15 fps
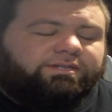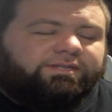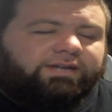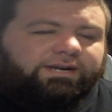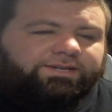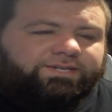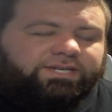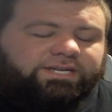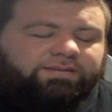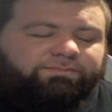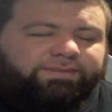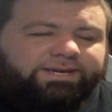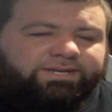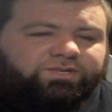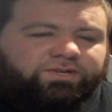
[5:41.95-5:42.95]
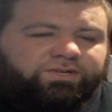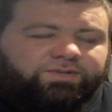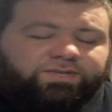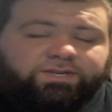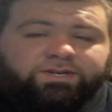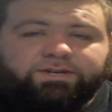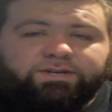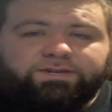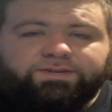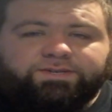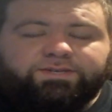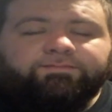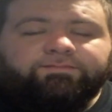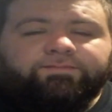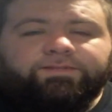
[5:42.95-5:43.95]
that I've seen in pictures,
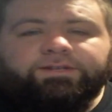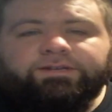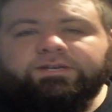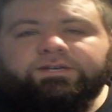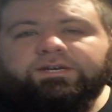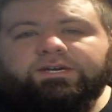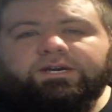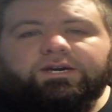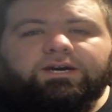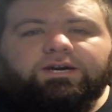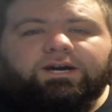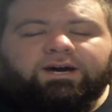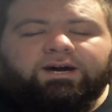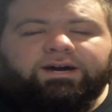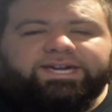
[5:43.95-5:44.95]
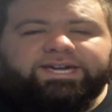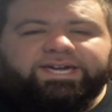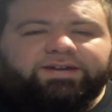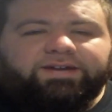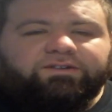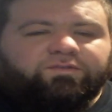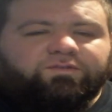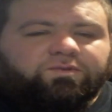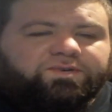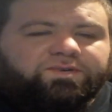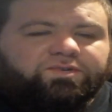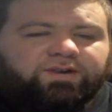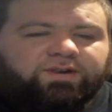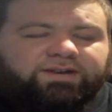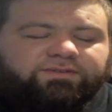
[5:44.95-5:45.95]
because I can't afford
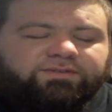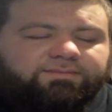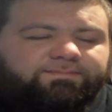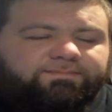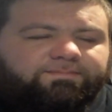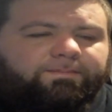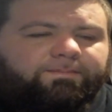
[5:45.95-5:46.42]
to travel,